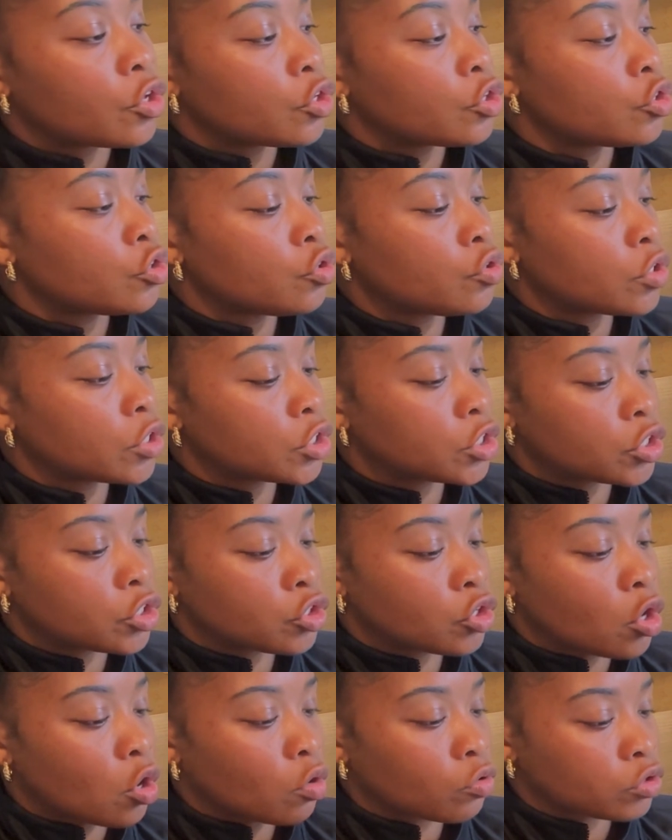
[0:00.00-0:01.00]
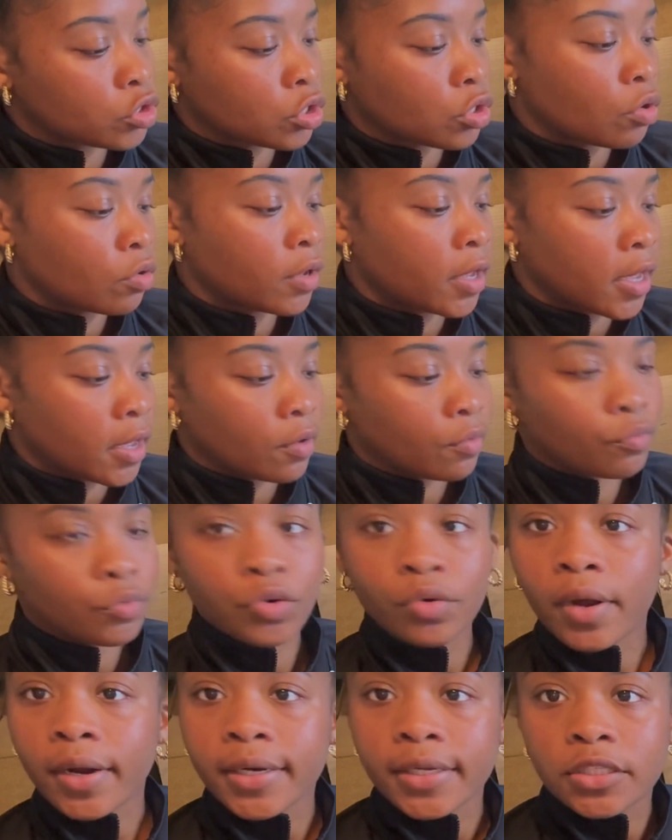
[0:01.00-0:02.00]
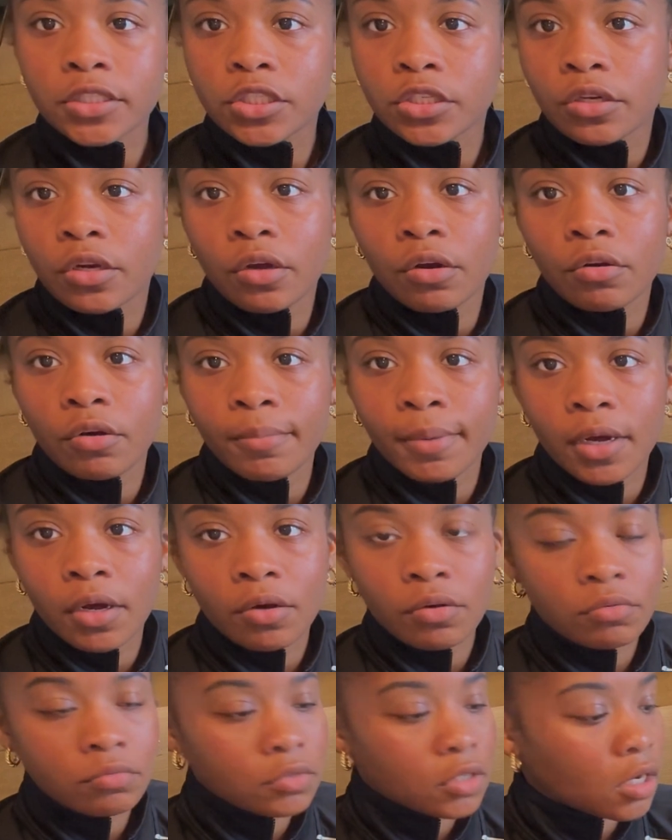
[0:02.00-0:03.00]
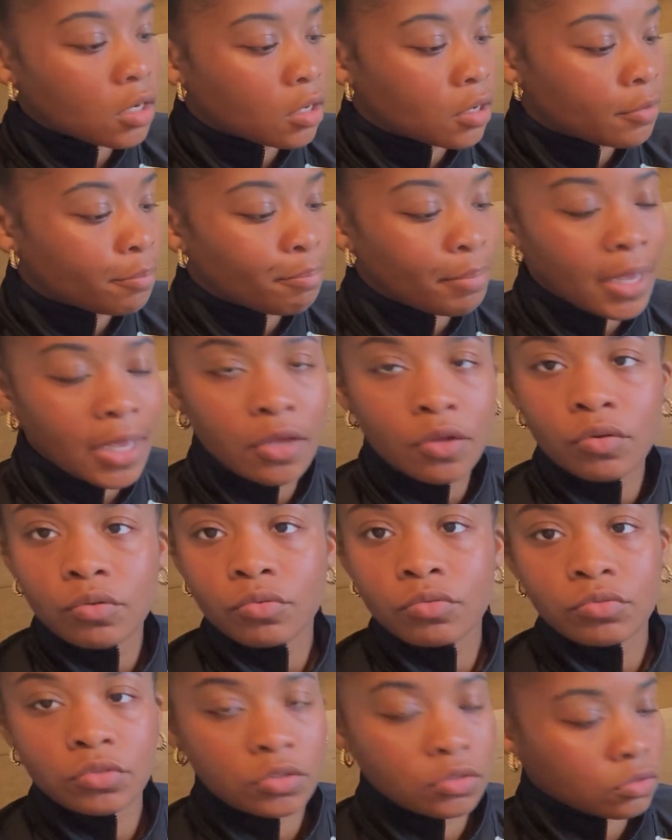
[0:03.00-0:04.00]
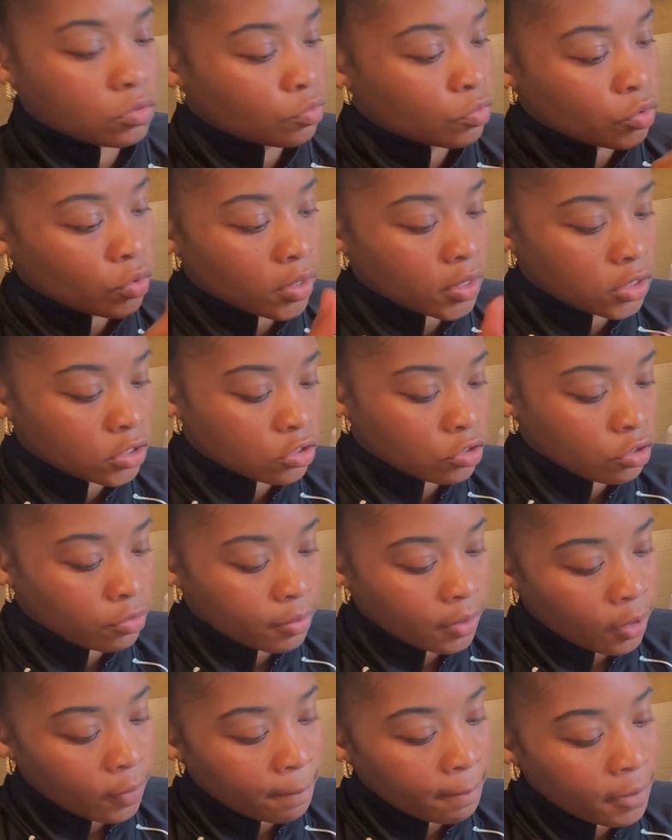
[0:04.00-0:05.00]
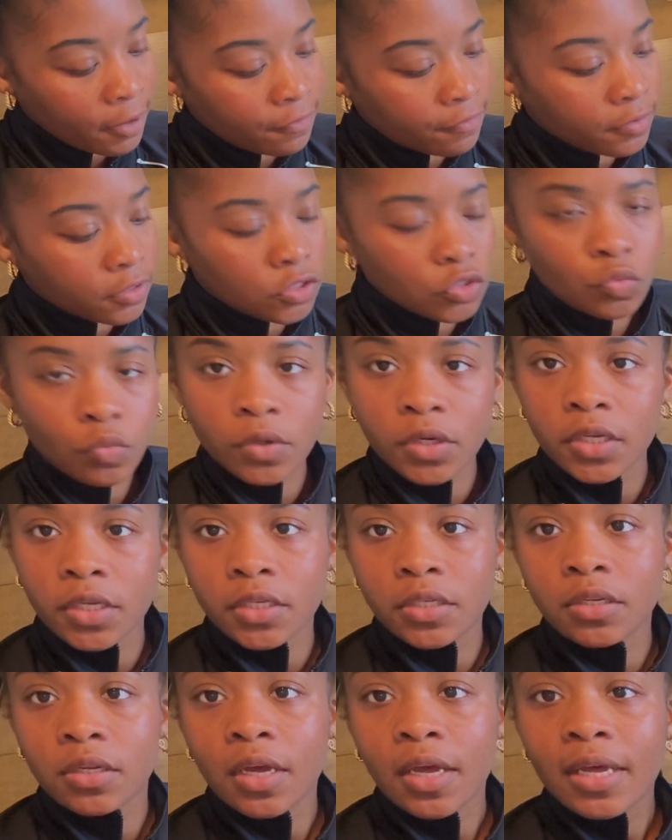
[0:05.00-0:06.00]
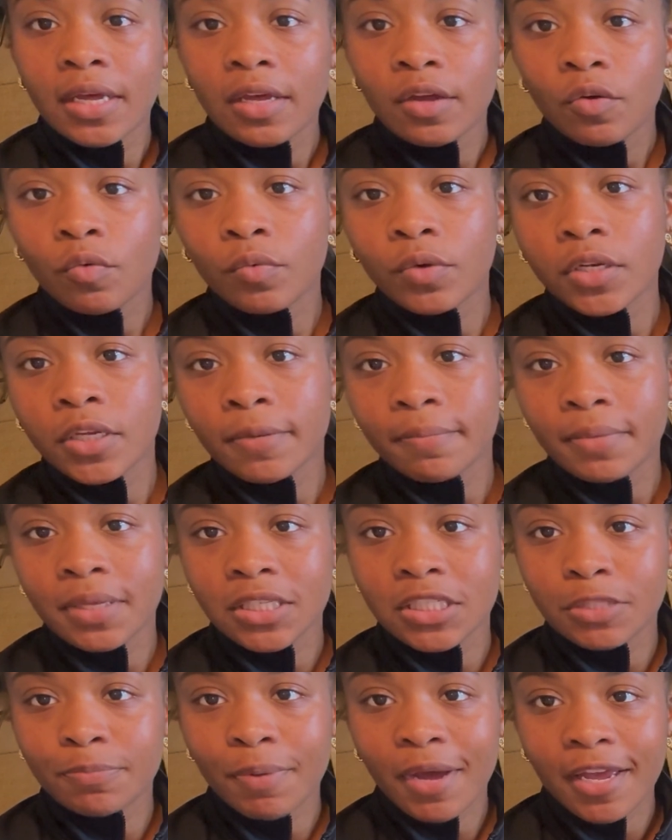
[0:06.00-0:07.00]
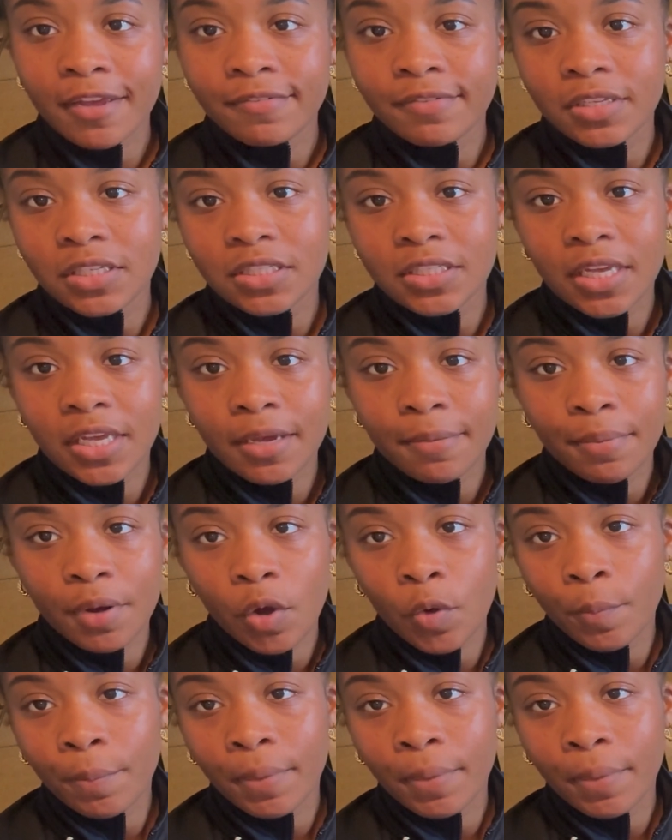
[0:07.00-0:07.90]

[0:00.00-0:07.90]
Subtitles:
you could just go to, okay, what do I need to know about bagels? What do I need to know about muffins? What did Miss Spivey say about